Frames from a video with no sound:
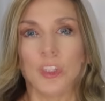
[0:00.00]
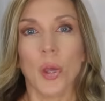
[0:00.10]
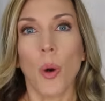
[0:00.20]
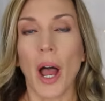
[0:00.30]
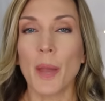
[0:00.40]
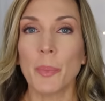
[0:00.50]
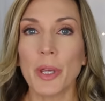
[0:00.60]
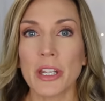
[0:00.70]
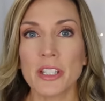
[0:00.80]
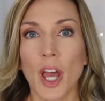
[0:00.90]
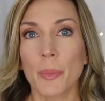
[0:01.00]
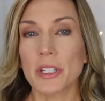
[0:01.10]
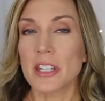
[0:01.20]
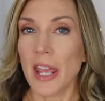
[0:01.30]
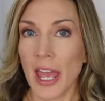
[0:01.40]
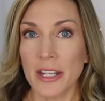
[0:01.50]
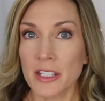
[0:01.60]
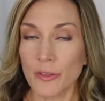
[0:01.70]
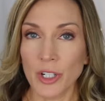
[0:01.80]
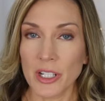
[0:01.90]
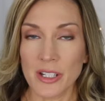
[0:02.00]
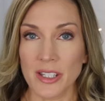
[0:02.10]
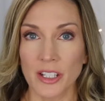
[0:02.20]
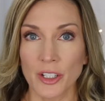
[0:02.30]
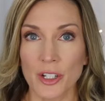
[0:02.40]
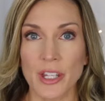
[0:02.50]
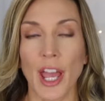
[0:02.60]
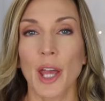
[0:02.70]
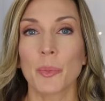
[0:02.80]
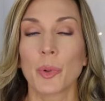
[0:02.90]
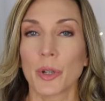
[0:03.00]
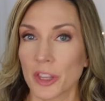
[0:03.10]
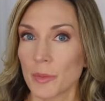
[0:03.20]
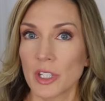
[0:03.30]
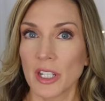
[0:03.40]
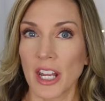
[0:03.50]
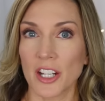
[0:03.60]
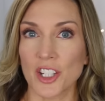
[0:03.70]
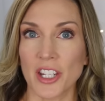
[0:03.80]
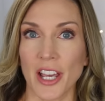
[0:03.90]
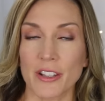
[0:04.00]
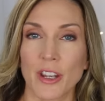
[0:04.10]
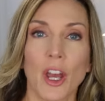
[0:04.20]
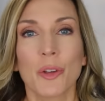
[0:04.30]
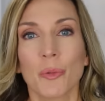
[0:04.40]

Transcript: So I picked up 10 different concealers and put them to the Angie test.